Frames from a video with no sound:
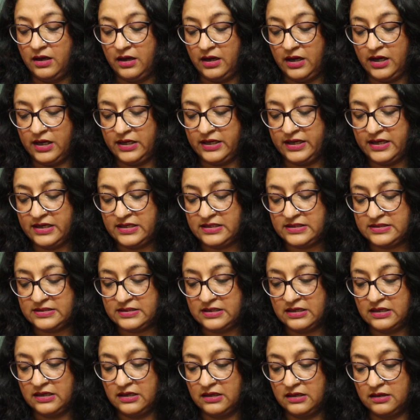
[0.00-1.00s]
It
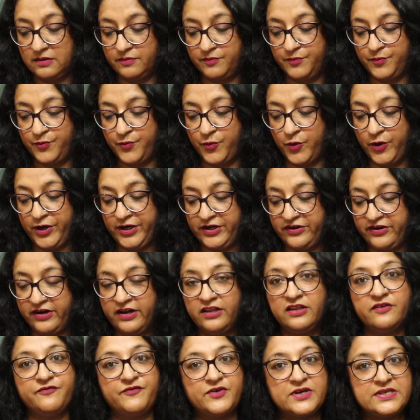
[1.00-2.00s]
has
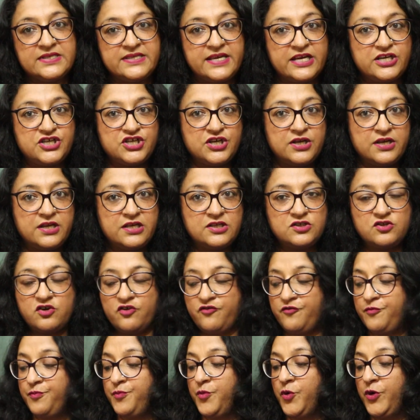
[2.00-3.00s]
poetry. The first section is
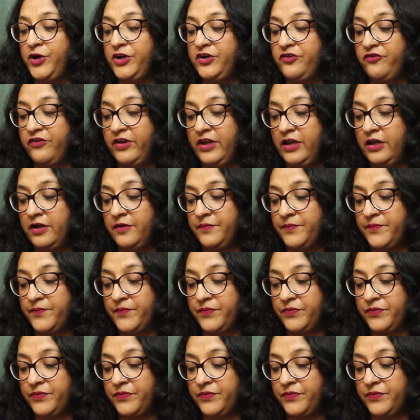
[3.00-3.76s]
of poetry